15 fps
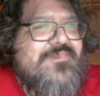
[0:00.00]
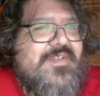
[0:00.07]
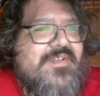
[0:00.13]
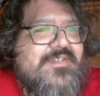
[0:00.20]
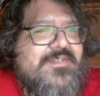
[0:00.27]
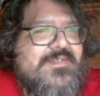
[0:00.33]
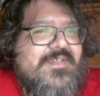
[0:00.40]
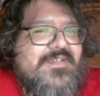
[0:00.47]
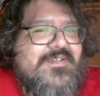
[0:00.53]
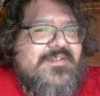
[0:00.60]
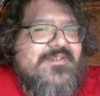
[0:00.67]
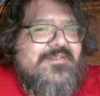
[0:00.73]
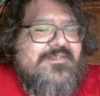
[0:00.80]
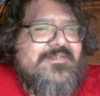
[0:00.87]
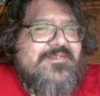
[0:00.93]
it's like
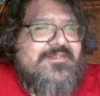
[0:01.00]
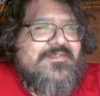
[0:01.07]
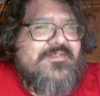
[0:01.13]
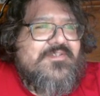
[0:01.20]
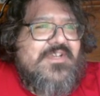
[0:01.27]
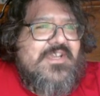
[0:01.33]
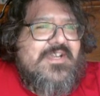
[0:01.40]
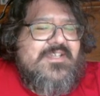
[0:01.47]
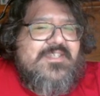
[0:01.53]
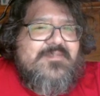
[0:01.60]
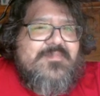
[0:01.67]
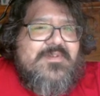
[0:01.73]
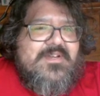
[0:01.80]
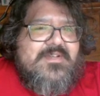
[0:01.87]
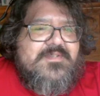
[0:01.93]
Jack in the
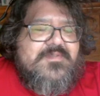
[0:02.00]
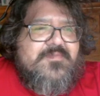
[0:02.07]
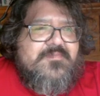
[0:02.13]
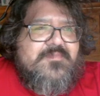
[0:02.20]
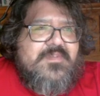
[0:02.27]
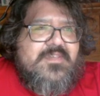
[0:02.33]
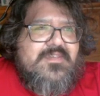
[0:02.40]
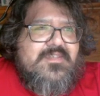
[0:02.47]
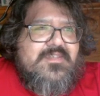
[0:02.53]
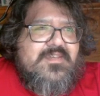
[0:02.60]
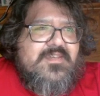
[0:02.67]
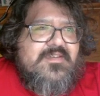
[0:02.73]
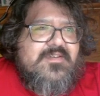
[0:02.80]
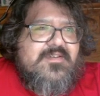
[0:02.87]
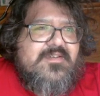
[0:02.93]
Box for me.
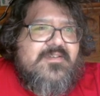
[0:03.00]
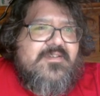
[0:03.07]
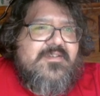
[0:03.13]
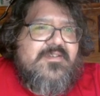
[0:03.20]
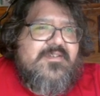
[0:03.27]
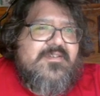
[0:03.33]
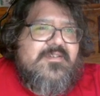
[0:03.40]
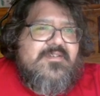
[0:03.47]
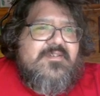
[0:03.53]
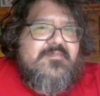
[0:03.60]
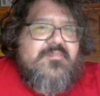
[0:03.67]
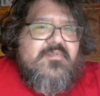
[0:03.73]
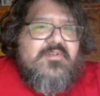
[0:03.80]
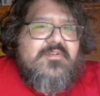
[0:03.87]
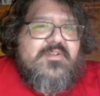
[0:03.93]
Like
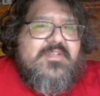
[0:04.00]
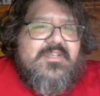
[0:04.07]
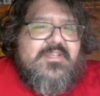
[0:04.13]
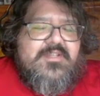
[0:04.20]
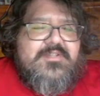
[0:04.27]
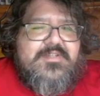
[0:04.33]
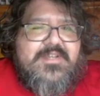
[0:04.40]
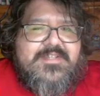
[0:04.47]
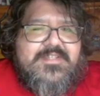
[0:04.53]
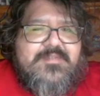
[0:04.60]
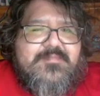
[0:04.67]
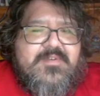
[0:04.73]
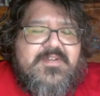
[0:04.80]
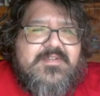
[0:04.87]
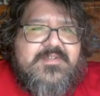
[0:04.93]
Burger King and Jack in the
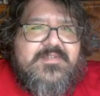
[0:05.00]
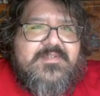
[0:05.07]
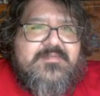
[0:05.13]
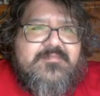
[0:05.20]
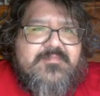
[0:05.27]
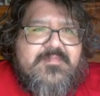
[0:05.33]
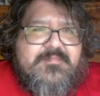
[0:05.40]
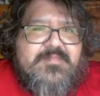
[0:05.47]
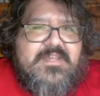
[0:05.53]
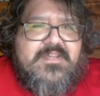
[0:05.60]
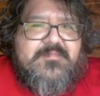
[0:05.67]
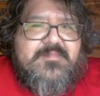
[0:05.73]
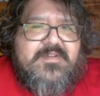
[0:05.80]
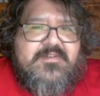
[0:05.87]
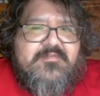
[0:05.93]
Box
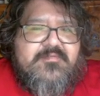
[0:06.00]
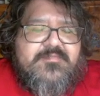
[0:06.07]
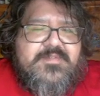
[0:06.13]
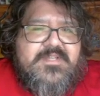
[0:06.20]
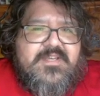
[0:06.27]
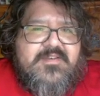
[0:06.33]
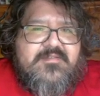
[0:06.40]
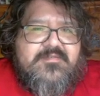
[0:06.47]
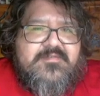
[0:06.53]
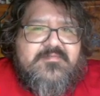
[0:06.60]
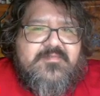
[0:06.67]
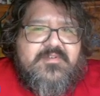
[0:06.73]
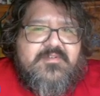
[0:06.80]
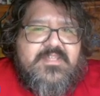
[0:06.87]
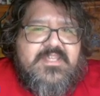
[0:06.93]
back in my hometown,
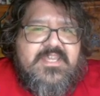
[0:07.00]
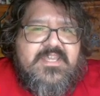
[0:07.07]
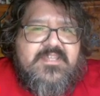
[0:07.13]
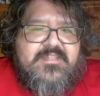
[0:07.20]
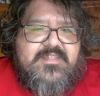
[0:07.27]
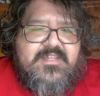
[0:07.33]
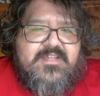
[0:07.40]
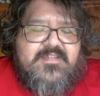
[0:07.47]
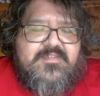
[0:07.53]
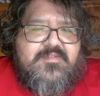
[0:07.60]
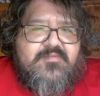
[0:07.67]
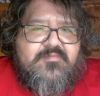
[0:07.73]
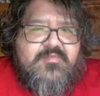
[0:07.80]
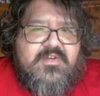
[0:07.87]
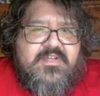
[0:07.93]
we only had like
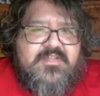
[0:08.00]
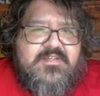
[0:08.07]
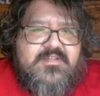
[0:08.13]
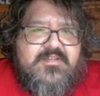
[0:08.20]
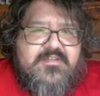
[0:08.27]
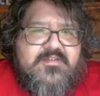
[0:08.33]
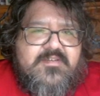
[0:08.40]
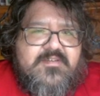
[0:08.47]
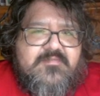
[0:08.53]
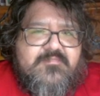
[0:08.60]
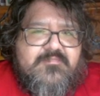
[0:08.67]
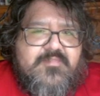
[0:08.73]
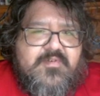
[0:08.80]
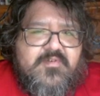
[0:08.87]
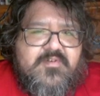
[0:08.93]
the one
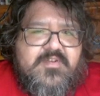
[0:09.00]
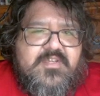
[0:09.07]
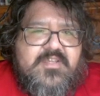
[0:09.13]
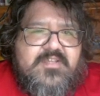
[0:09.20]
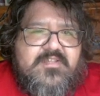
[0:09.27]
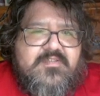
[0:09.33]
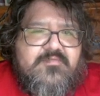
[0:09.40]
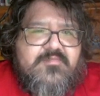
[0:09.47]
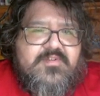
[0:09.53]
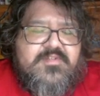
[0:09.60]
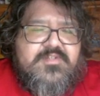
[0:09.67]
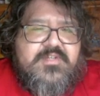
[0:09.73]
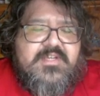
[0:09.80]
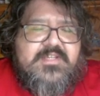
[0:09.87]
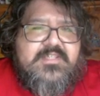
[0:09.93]
Burger King and the one
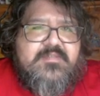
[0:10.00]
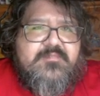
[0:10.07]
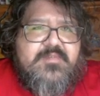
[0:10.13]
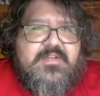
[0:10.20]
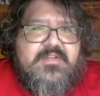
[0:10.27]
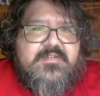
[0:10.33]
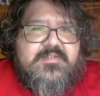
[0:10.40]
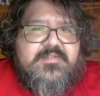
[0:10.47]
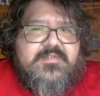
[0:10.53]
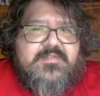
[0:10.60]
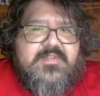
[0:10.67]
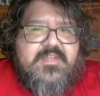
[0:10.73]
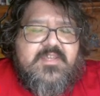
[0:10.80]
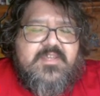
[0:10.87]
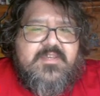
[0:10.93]
Jack in the Box.
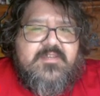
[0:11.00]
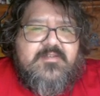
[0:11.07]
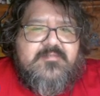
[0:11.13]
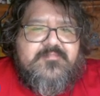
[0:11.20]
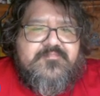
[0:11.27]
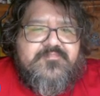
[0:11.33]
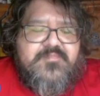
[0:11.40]
And